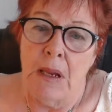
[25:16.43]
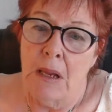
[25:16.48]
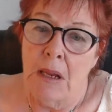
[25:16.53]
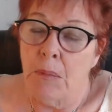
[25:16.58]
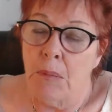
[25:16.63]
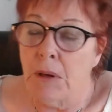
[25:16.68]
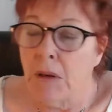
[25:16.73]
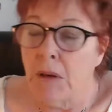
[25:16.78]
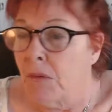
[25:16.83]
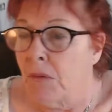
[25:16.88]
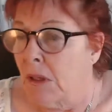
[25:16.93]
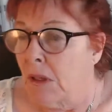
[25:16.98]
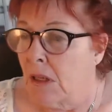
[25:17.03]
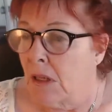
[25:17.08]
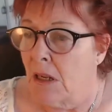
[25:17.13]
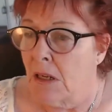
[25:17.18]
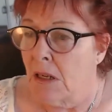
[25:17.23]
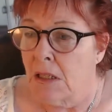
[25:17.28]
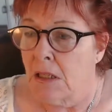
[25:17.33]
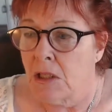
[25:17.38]
But if your
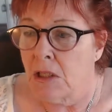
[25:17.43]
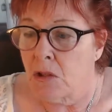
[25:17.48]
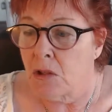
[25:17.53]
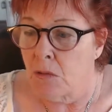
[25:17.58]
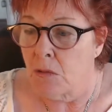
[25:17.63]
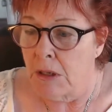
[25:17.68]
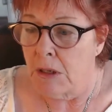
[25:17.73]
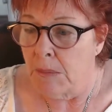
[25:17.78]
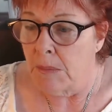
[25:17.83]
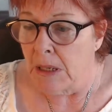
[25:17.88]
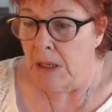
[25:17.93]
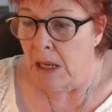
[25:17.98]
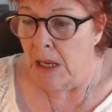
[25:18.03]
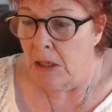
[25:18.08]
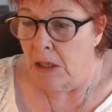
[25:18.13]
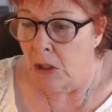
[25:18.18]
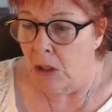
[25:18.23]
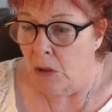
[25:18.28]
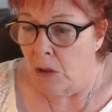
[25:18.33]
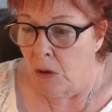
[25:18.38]
gut is screaming at
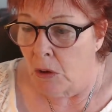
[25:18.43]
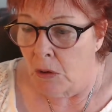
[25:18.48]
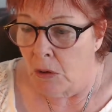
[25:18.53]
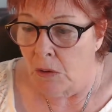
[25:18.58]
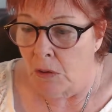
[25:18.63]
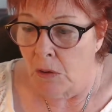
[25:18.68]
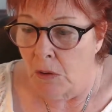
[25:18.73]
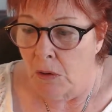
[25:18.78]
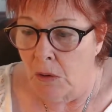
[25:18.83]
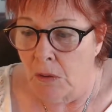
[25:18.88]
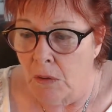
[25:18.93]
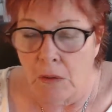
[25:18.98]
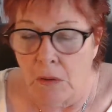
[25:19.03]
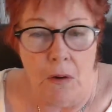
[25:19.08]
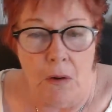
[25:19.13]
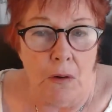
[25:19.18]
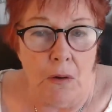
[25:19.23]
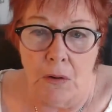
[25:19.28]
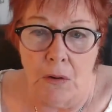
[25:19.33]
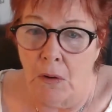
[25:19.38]
you, no, no,
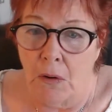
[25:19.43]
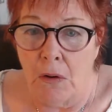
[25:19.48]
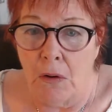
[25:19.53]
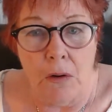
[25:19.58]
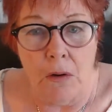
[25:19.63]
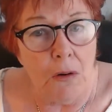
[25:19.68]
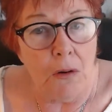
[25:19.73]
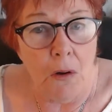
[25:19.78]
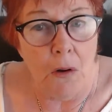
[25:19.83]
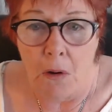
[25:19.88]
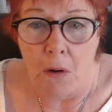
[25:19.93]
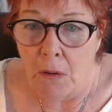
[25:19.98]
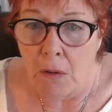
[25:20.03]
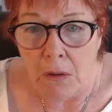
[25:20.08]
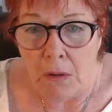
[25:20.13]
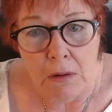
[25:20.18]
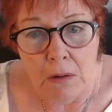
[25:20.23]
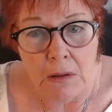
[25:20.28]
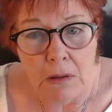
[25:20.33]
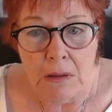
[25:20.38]
no, no,
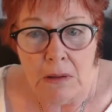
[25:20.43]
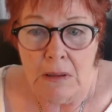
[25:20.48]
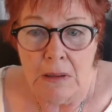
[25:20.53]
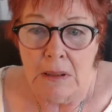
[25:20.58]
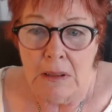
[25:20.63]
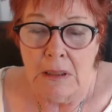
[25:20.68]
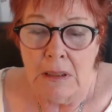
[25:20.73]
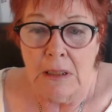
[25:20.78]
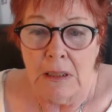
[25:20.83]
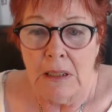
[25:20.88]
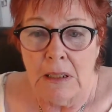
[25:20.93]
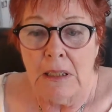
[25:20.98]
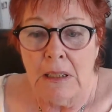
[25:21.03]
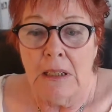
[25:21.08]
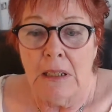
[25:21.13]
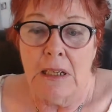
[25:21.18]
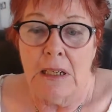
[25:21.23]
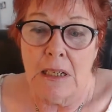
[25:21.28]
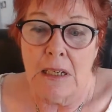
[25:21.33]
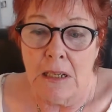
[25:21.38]
no,
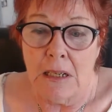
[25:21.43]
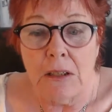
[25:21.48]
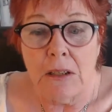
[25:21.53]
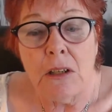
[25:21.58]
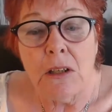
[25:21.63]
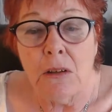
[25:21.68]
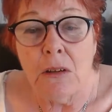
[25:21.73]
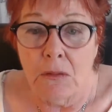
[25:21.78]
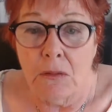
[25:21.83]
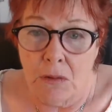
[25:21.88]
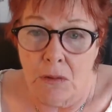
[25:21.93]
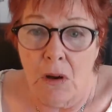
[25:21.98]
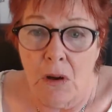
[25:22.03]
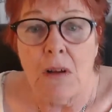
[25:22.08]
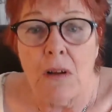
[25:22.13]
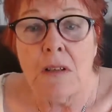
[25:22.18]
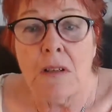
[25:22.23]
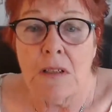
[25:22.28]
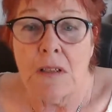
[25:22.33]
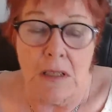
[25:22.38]
like you've got to